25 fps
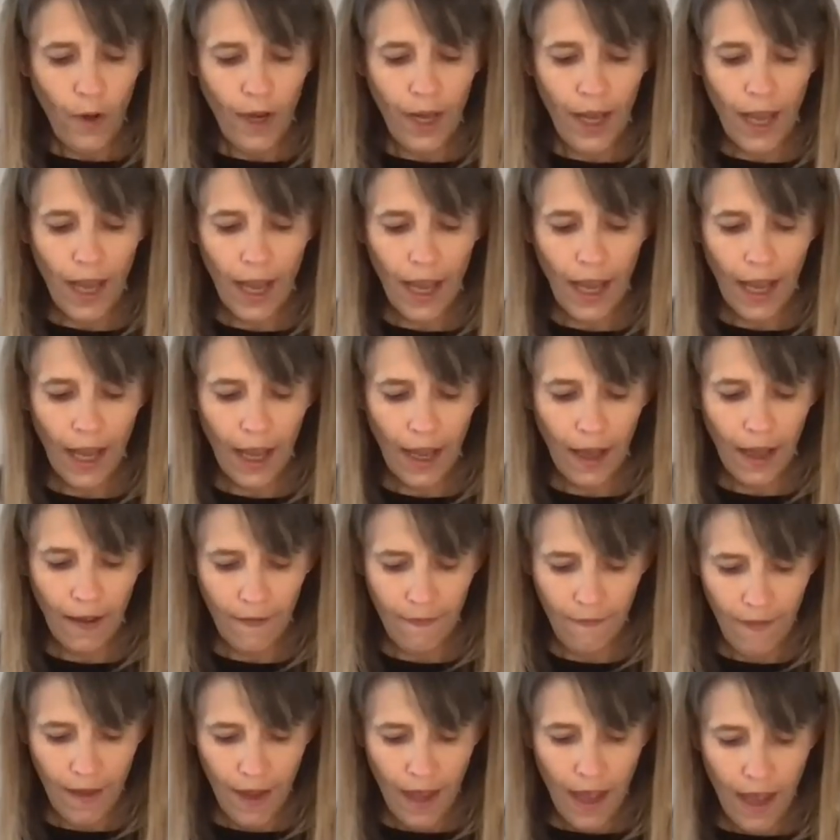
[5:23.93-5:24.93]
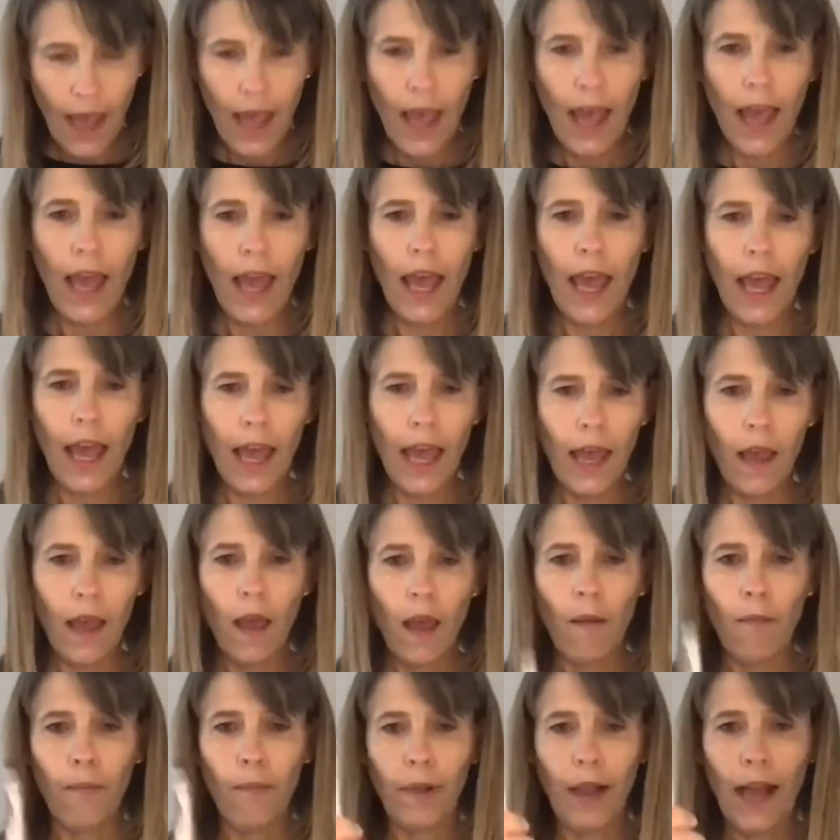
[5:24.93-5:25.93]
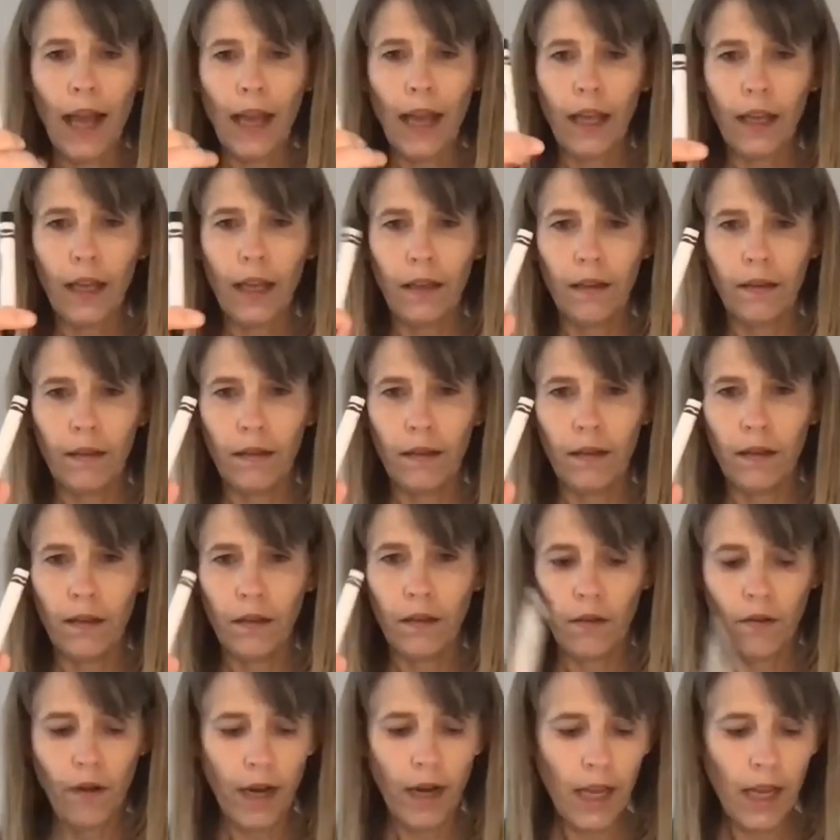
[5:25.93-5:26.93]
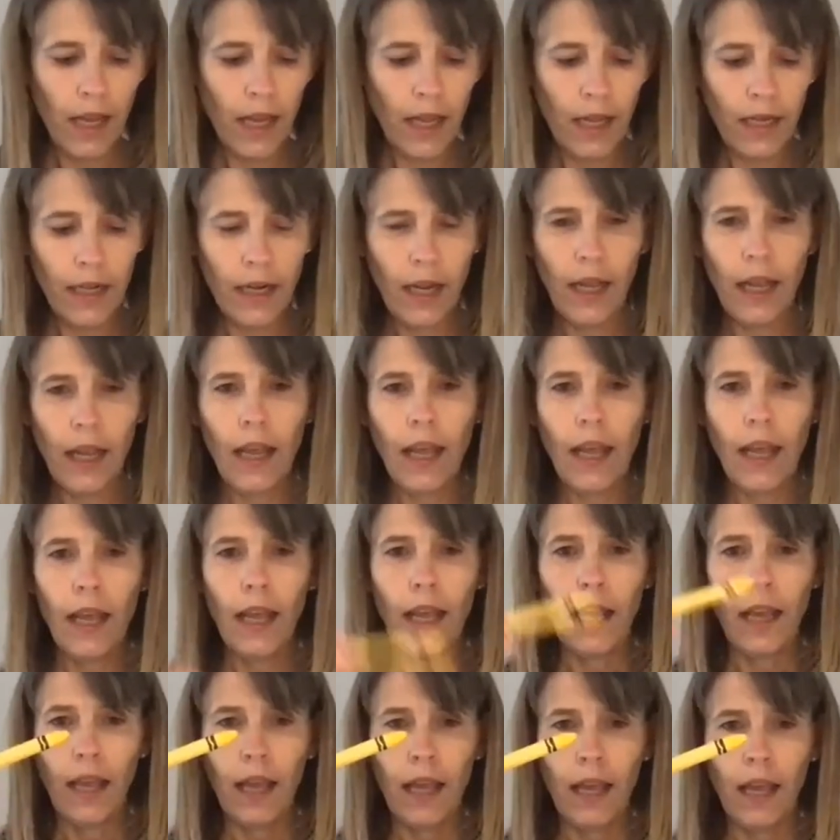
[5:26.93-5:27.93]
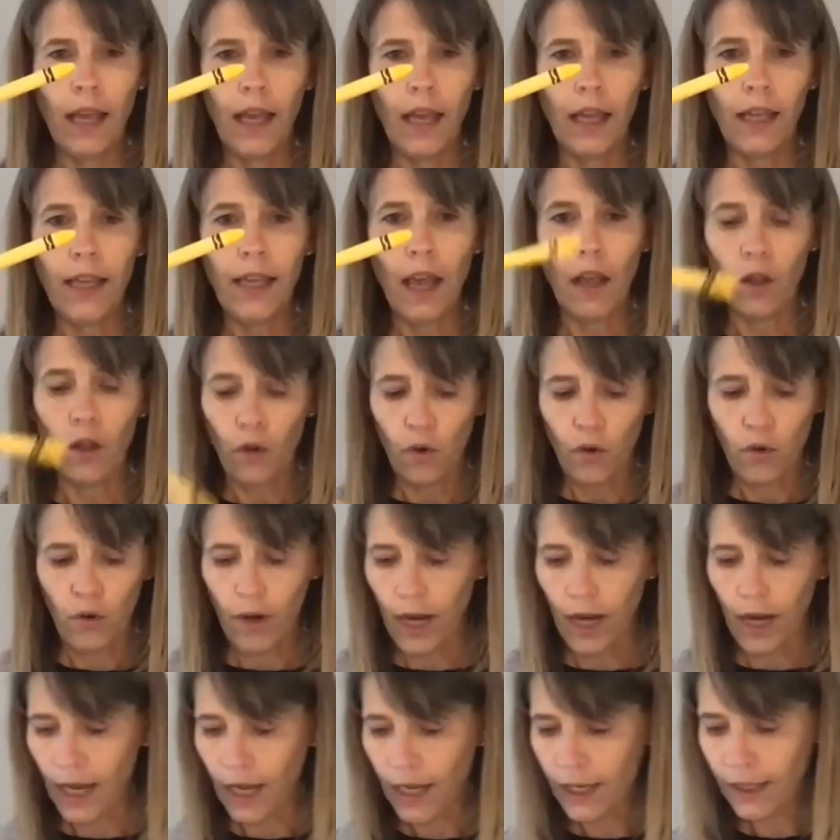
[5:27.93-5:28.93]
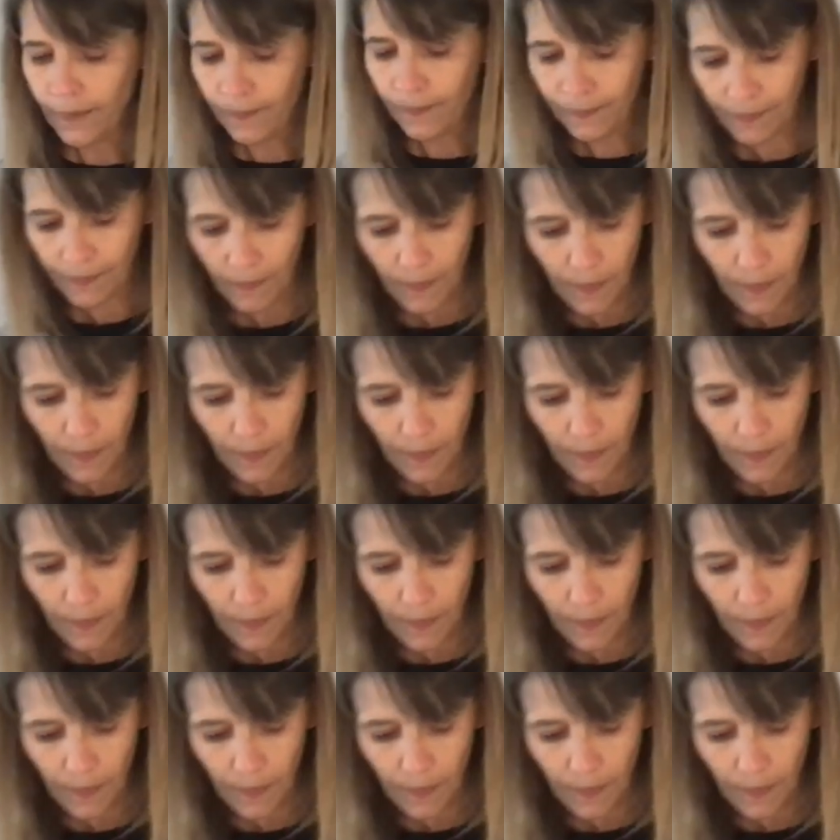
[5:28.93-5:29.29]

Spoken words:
We have a black crayon, a yellow crayon.